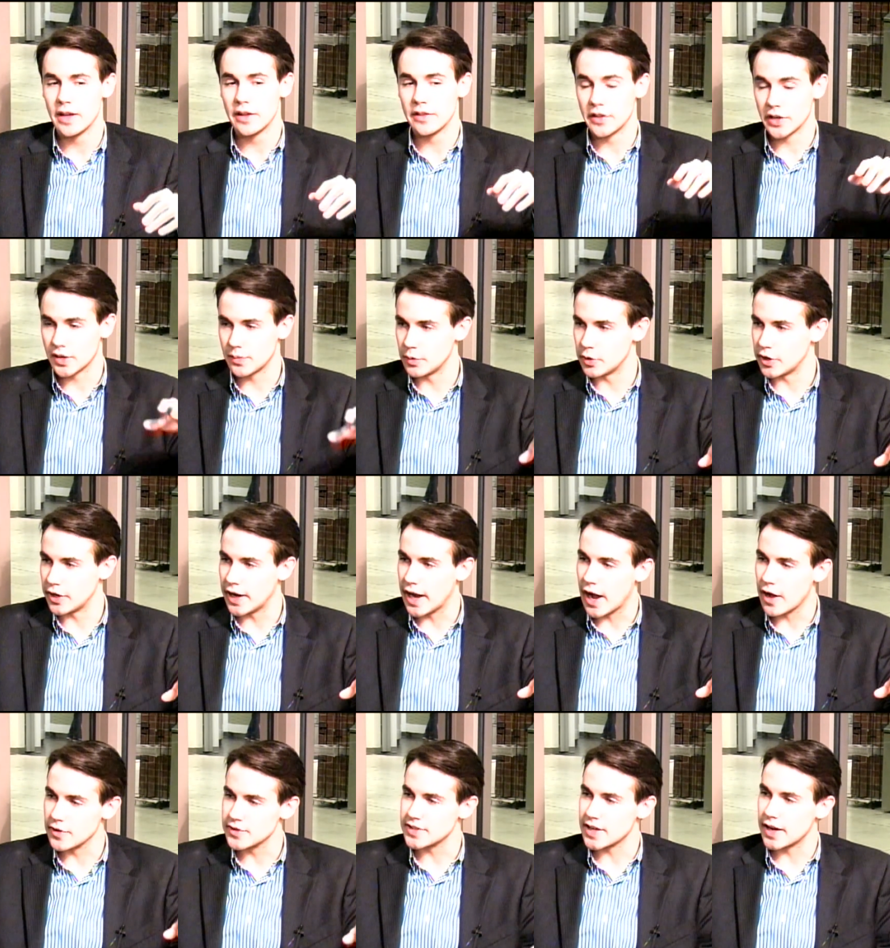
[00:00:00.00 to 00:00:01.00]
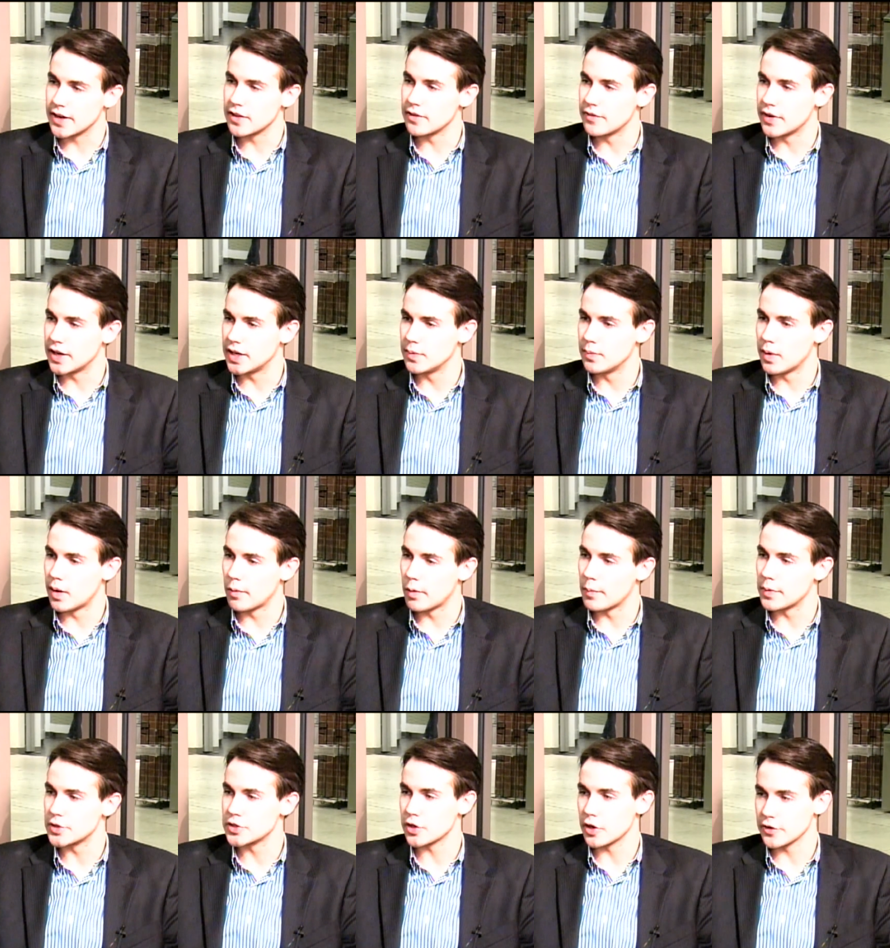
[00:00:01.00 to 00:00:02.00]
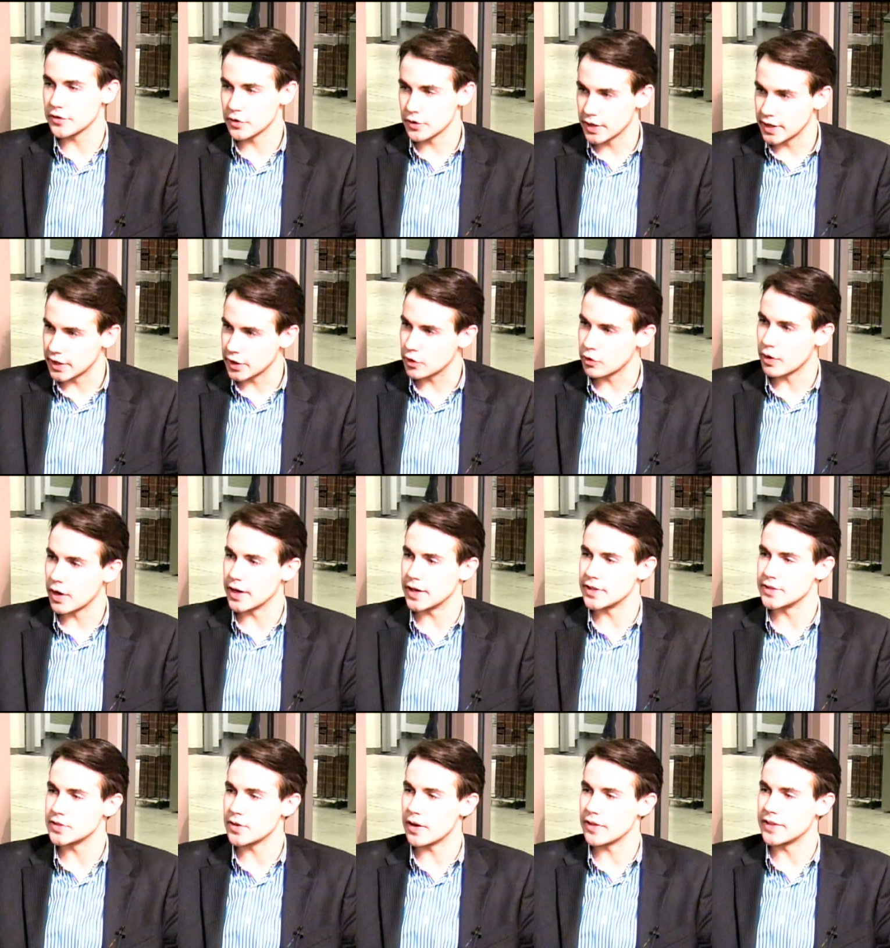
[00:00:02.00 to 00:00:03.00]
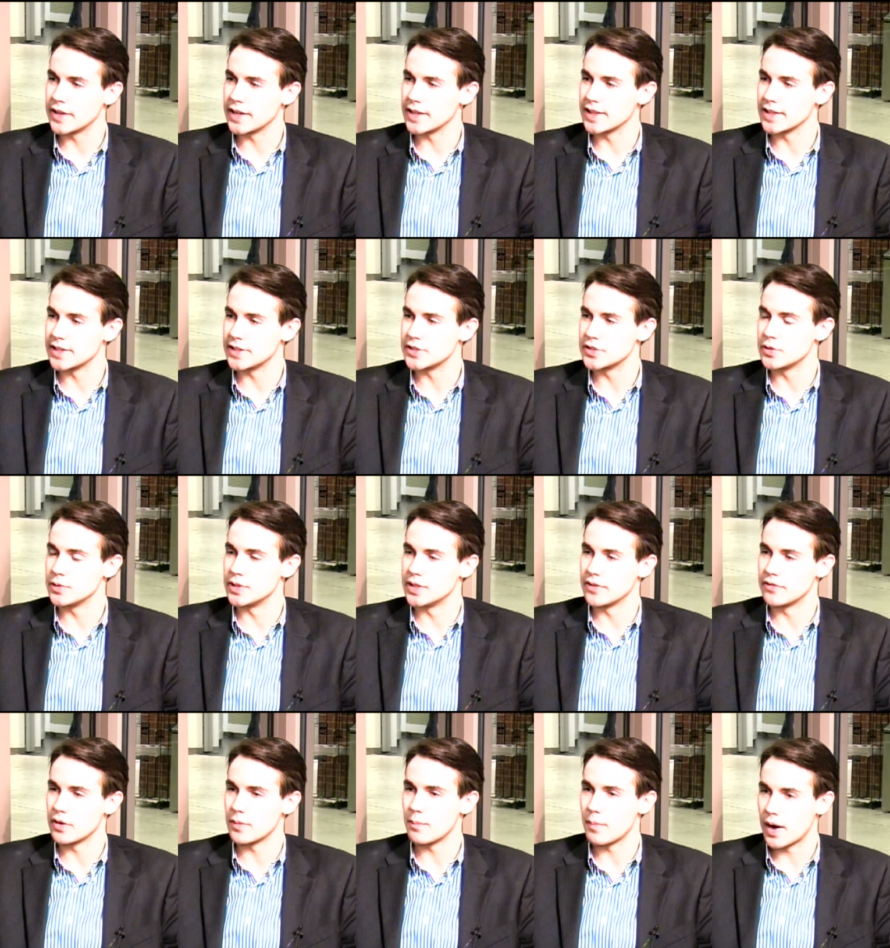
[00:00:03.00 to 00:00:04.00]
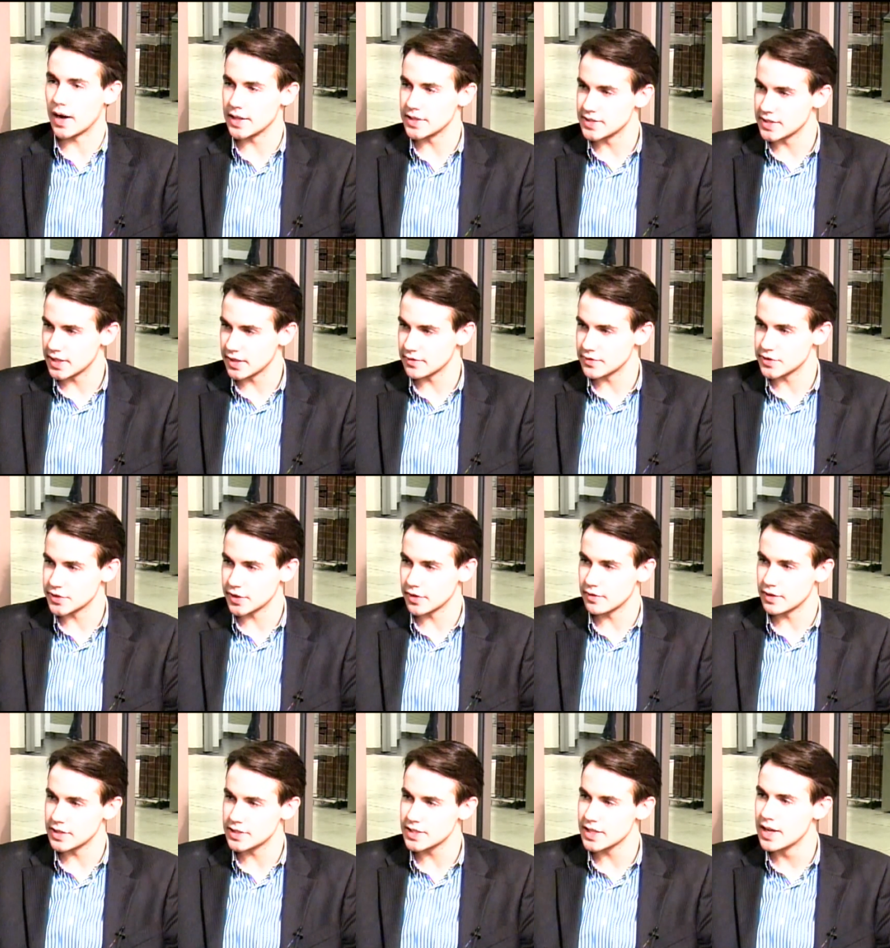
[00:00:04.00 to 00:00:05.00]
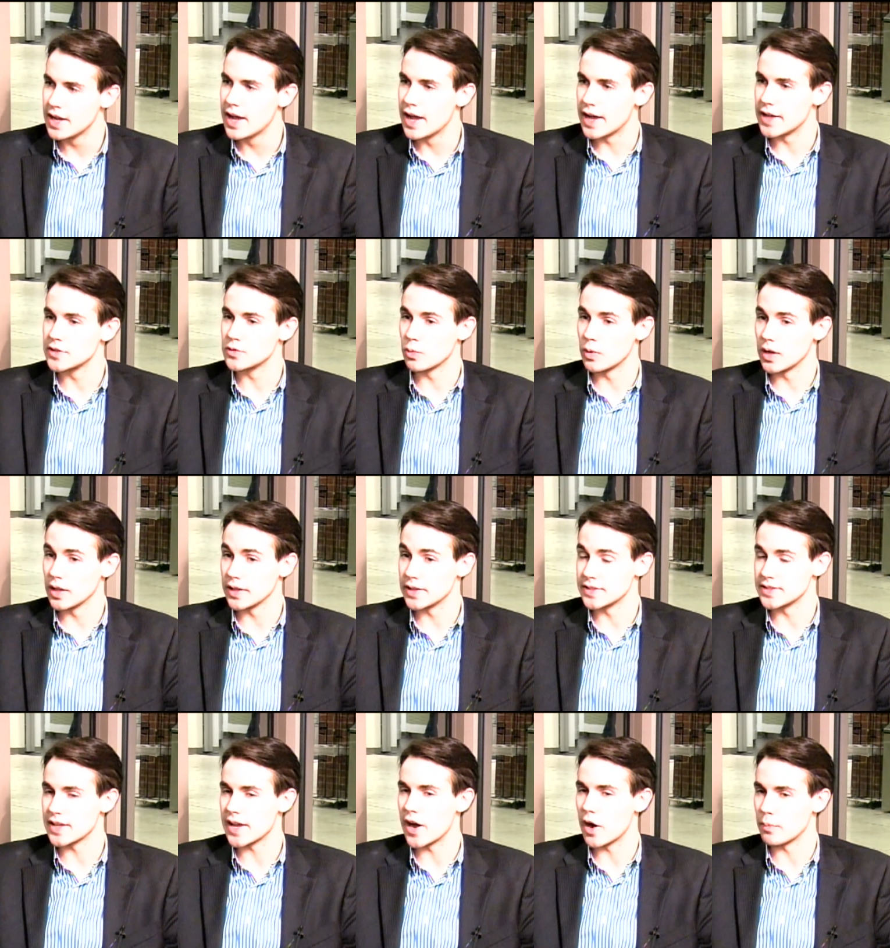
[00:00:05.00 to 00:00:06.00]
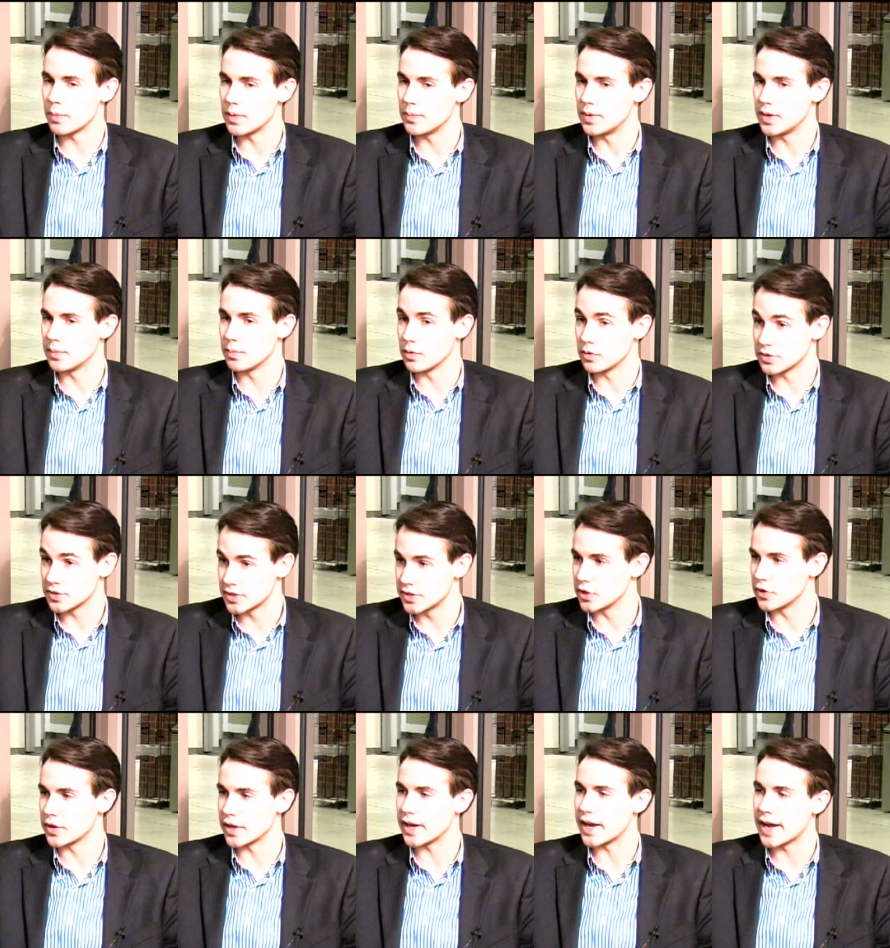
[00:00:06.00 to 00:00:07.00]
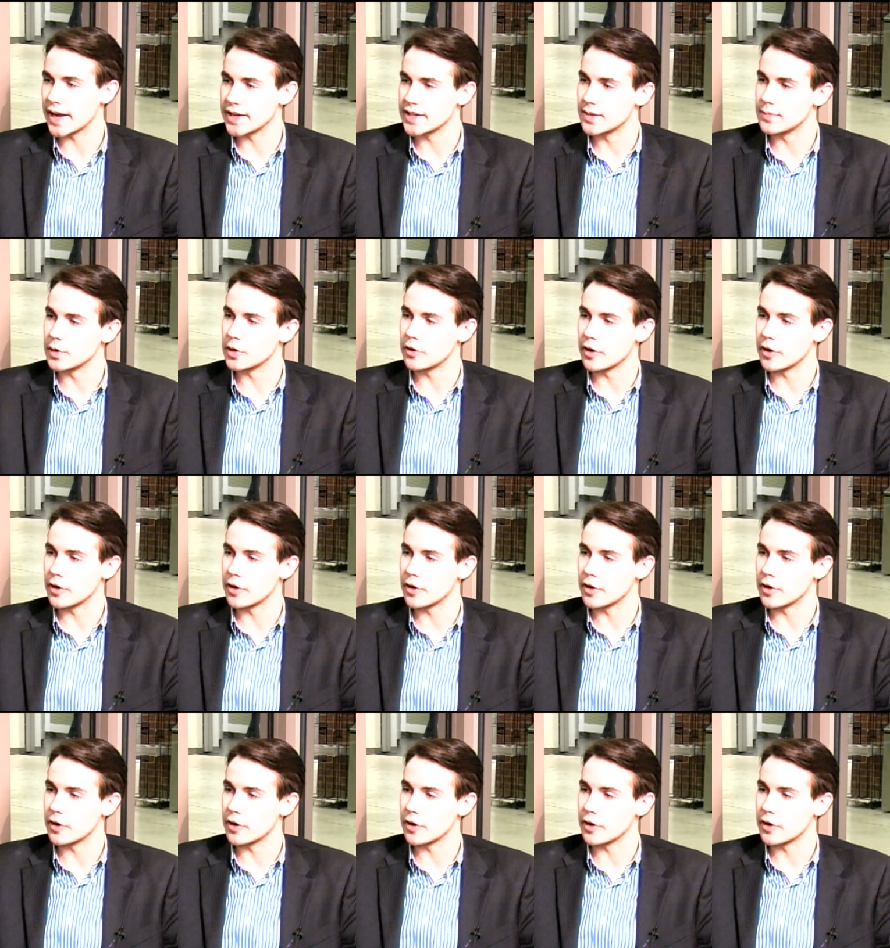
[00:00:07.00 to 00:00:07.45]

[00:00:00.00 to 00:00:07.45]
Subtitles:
the community outside of the Vandy bubble, but you're also getting credit. So I think it leads to a different mindset of service, as well as helping people still get academic